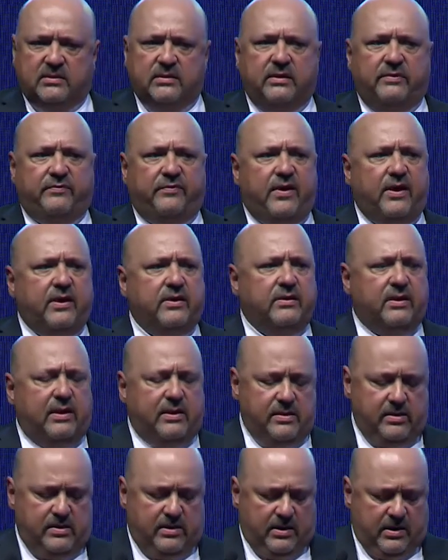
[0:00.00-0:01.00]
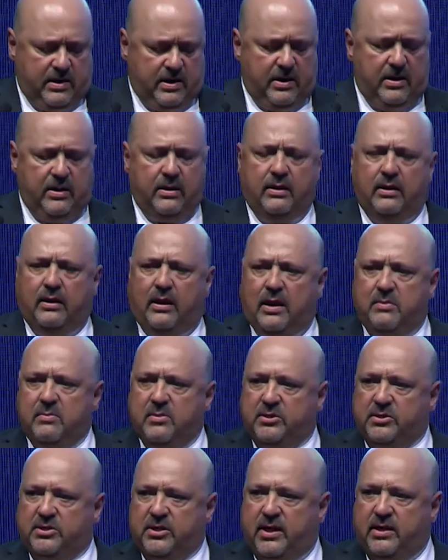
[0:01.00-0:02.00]
effect and
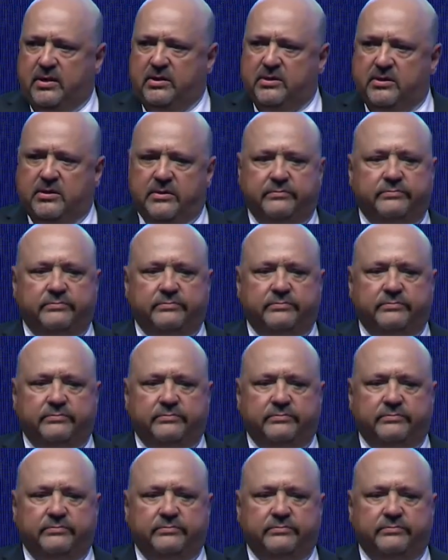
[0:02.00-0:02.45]
climate change.